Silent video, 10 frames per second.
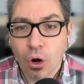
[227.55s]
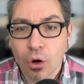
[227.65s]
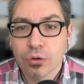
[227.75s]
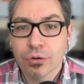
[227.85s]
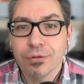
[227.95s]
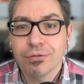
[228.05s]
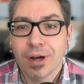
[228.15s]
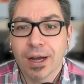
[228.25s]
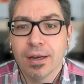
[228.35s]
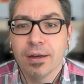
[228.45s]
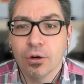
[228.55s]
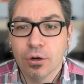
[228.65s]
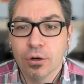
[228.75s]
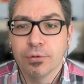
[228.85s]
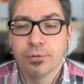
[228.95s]
on a file
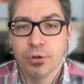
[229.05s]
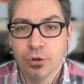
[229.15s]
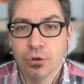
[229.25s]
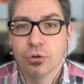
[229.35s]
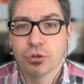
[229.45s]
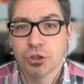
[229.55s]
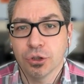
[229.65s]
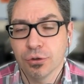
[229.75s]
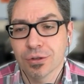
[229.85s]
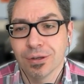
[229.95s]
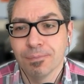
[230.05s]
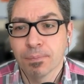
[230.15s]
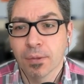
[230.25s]
of your choice.